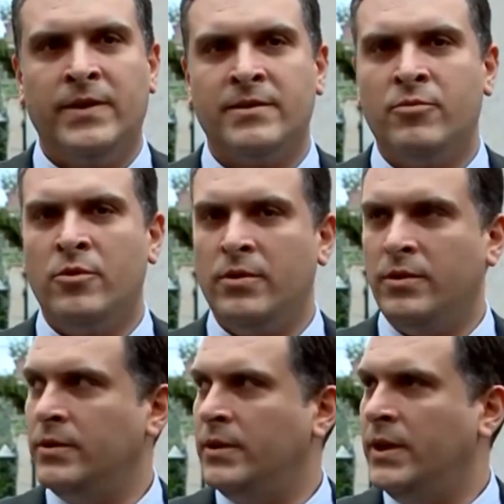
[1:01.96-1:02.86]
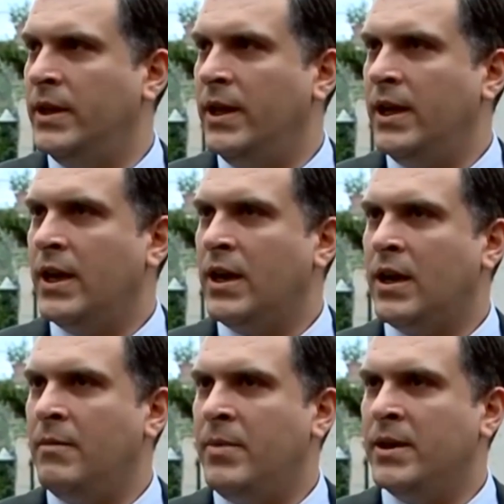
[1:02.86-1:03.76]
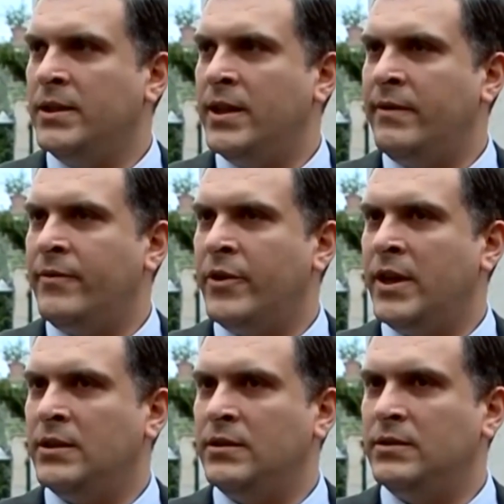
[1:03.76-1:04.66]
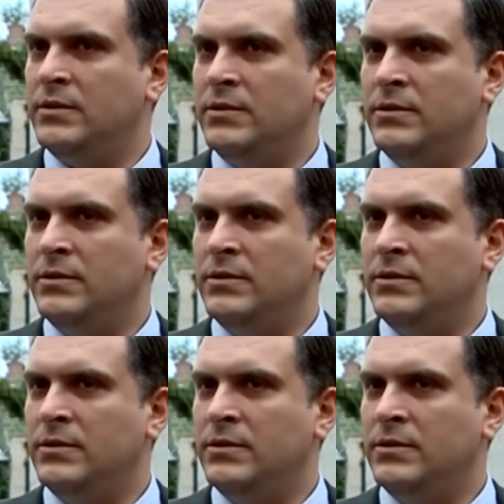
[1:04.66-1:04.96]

Facebook kam pasur një telefonat